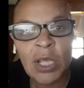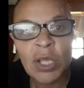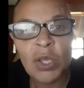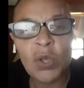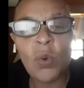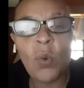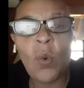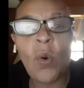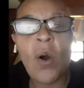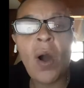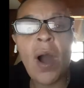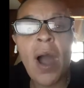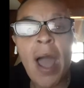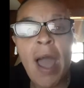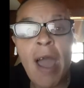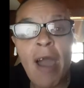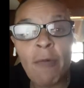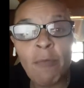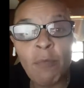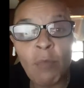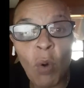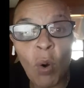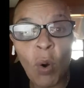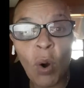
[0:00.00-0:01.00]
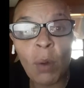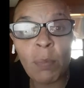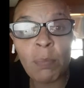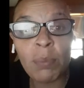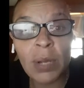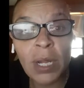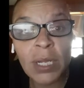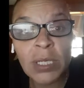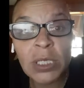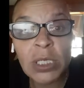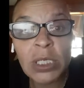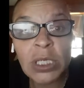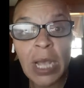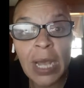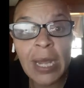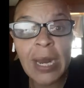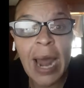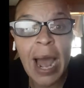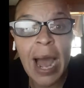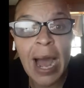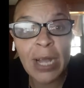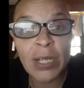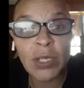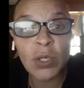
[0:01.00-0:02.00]
You will have more bloodshed
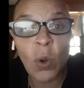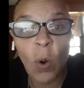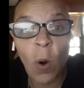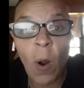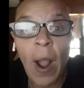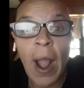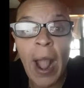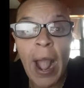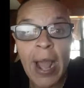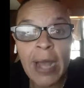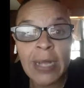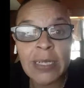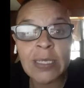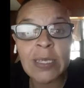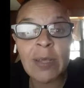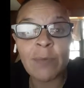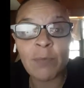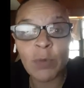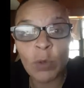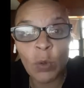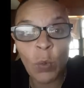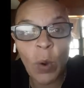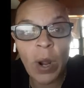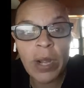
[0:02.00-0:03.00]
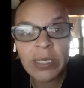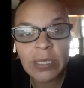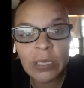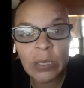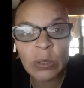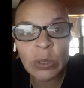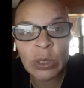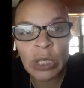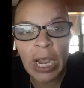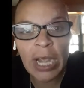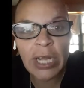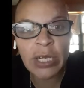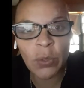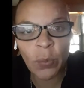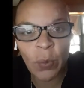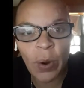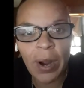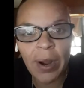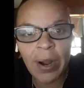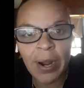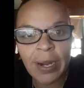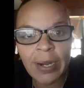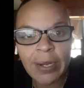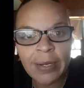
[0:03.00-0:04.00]
on your hands if you wait till
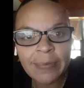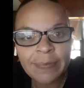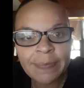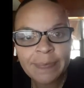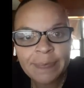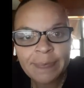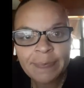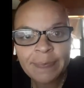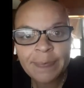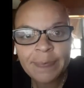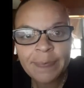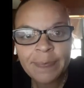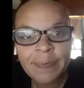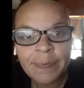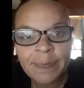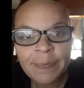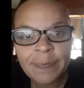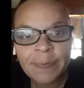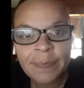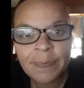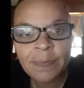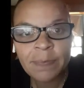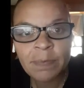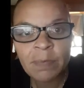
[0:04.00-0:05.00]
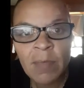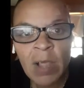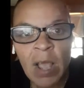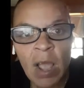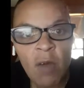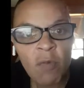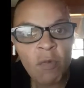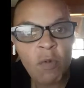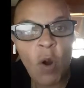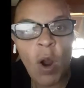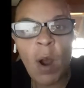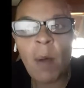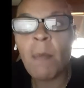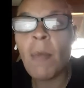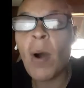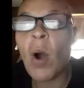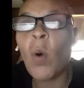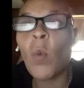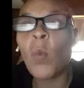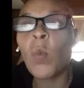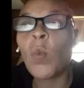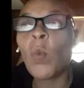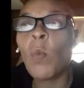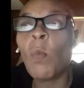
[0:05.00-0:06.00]
January for a
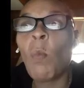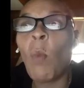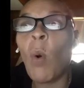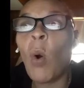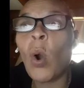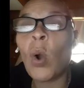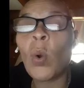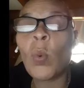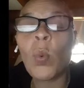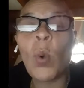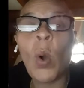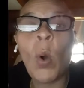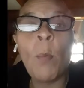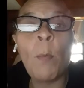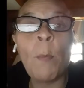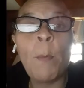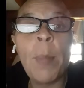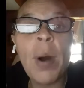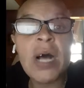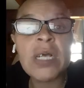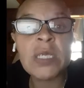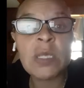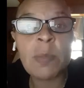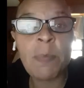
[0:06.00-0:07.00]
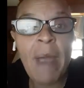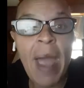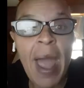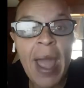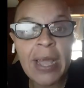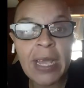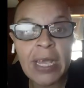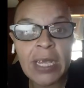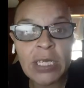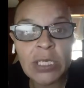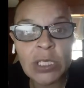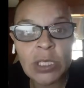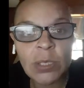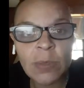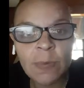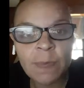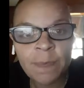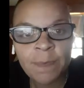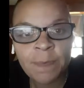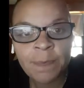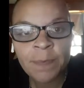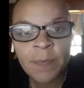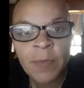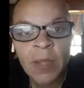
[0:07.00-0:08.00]
more robust package.
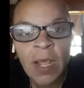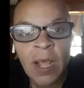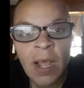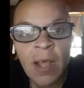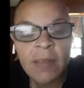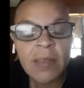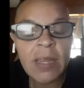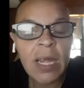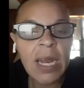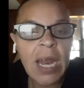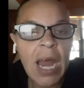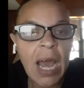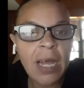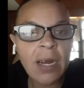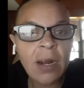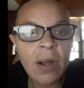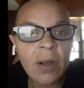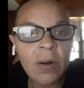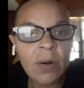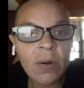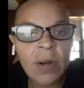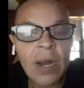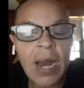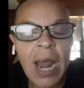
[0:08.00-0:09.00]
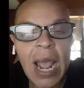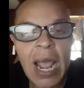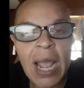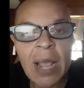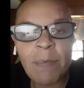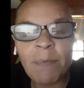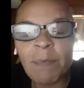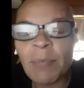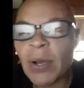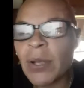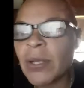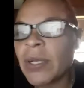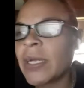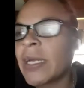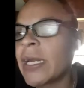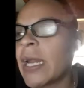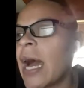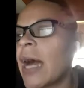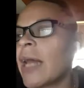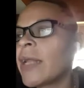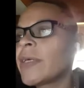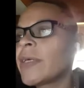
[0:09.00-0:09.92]
The $908 billion.